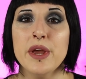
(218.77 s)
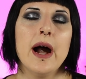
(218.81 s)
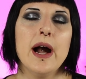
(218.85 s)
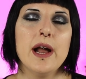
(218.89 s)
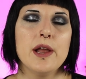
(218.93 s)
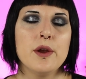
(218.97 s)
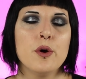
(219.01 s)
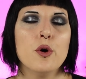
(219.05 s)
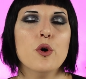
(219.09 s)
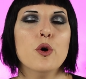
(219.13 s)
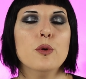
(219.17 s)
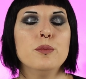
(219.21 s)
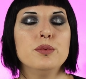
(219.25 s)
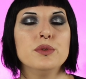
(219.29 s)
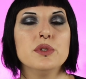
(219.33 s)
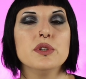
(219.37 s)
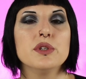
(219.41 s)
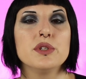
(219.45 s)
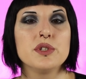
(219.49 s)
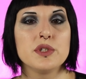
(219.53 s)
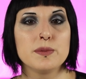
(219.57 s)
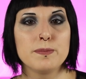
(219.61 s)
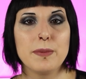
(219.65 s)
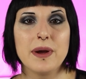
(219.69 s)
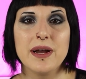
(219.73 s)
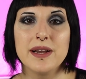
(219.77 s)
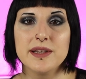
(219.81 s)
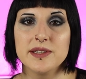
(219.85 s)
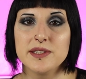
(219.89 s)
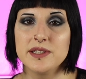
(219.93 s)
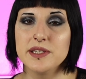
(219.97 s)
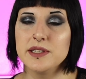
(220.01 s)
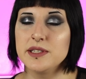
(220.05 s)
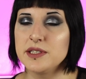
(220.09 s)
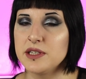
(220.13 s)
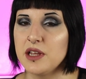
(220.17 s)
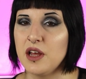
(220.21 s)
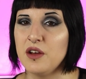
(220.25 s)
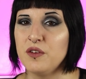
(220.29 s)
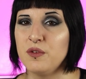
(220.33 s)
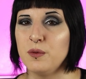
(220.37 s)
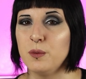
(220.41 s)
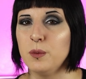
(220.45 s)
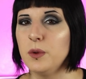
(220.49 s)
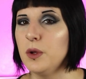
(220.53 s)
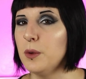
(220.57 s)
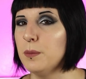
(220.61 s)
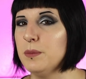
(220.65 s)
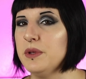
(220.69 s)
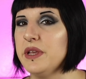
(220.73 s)
I hope the spice itself
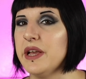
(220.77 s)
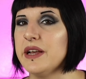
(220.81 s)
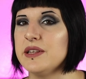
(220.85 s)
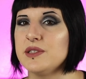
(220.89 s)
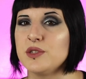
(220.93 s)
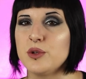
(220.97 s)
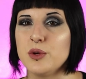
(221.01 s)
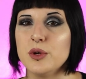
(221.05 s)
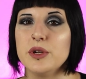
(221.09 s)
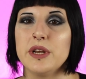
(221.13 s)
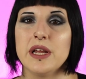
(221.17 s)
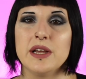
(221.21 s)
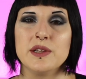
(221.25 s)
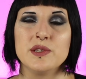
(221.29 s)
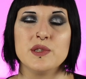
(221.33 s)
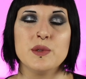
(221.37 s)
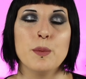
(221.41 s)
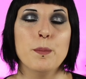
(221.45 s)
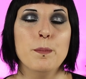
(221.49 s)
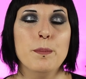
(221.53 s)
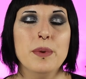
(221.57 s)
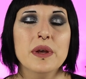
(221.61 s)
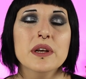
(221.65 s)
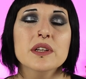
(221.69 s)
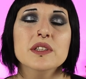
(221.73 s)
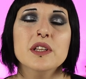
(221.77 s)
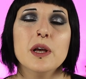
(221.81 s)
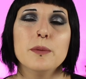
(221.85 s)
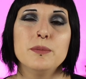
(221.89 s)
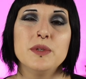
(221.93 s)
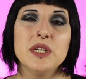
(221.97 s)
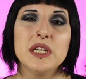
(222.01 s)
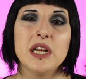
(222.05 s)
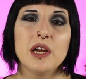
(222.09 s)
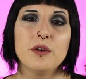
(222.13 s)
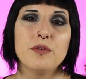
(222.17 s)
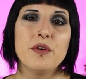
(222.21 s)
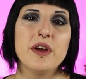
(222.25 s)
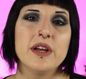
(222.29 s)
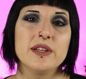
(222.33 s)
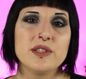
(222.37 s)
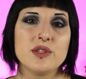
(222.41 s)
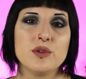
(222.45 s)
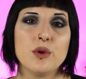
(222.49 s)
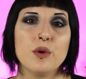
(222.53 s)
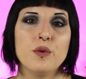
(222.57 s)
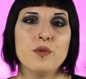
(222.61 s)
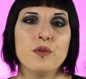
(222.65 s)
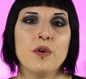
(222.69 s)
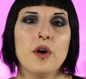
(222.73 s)
will be as good as the build-up that I've had
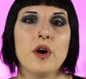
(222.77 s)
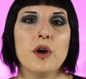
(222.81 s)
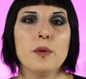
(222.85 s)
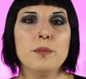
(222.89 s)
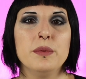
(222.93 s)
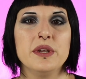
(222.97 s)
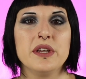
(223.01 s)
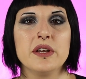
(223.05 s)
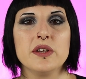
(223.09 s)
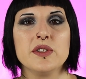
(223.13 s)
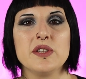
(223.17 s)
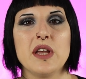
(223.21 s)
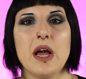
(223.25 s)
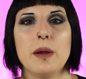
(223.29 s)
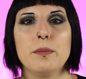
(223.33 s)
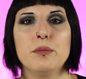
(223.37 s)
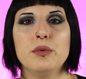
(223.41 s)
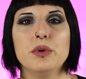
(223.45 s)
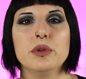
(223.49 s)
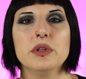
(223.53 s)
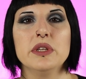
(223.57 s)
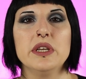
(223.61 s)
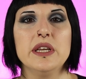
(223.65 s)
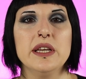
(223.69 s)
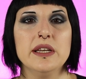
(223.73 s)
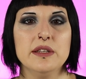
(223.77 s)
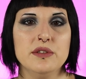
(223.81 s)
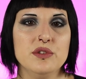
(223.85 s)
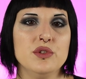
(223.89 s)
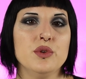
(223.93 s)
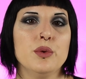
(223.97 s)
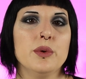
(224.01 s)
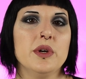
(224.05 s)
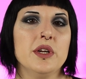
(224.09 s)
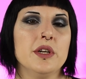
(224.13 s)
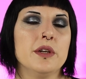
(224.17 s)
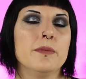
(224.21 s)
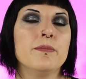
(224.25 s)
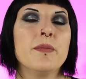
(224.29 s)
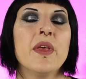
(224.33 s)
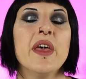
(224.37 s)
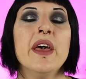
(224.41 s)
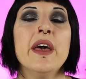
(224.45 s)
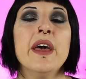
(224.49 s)
so far, because I'm really into it.